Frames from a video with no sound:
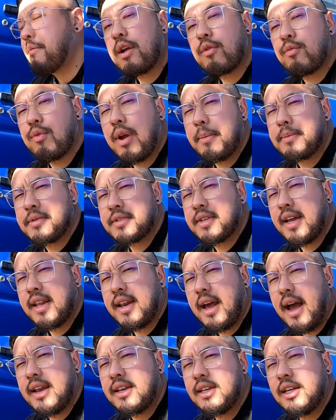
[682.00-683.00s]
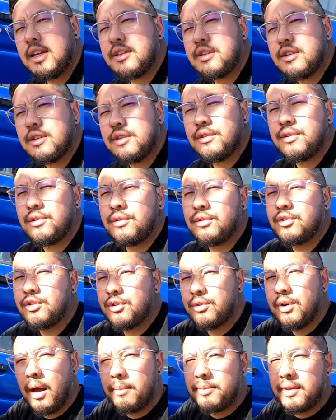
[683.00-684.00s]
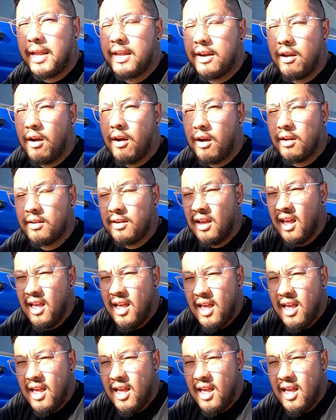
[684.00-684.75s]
my reps that I need to do update on.